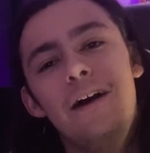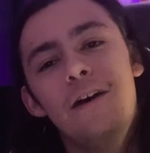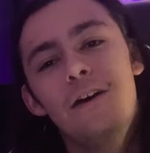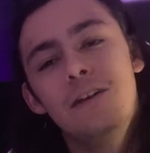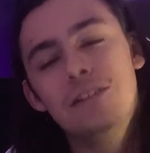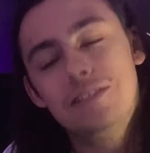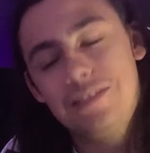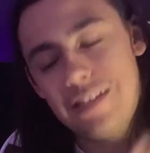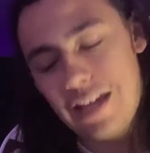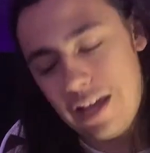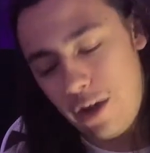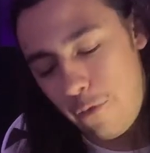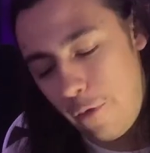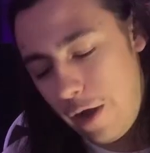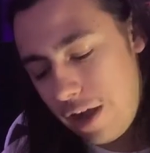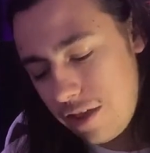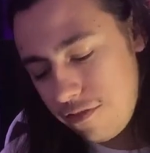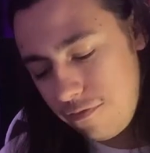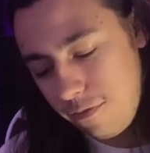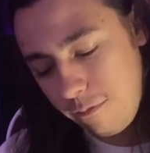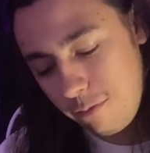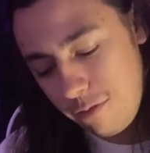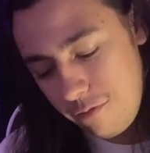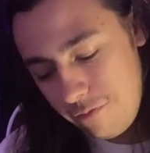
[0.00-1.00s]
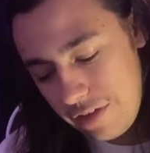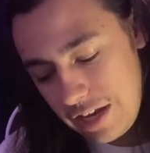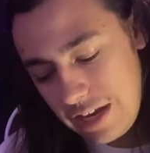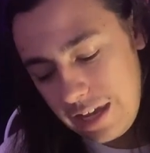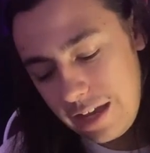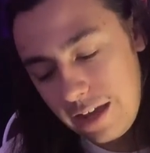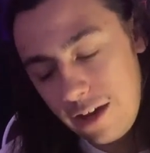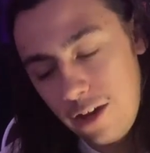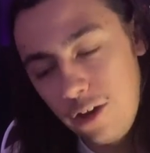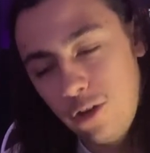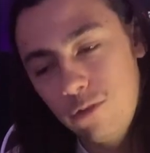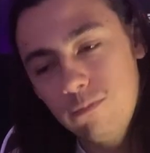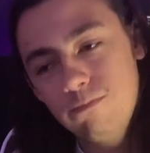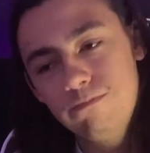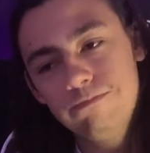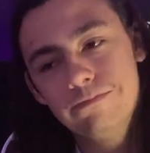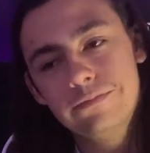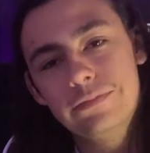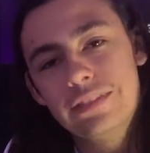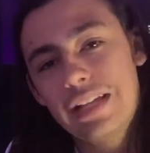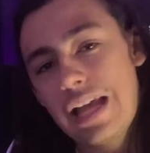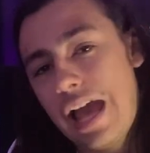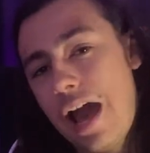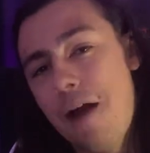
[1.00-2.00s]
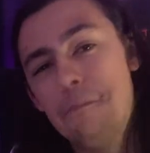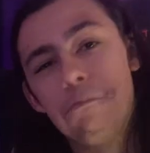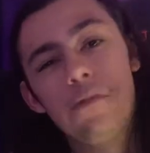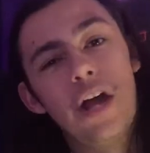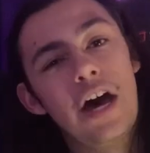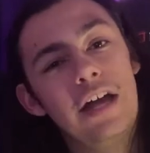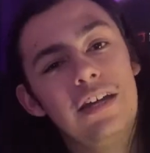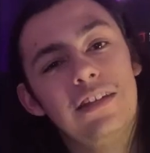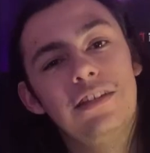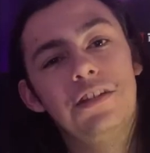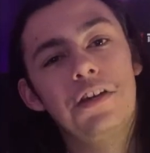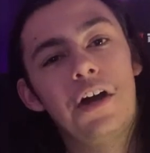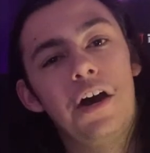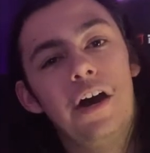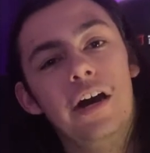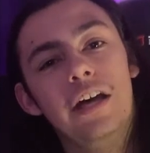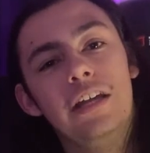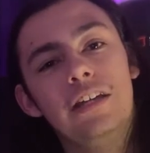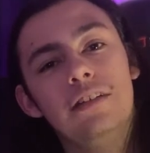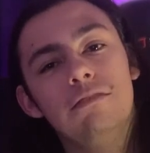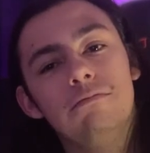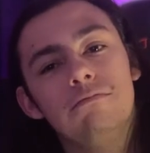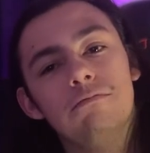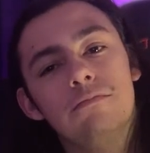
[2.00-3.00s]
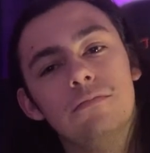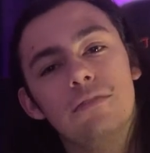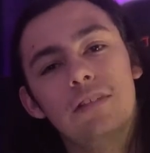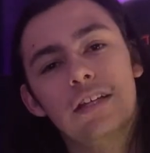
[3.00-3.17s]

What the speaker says: takeaways from the video, I'm not done.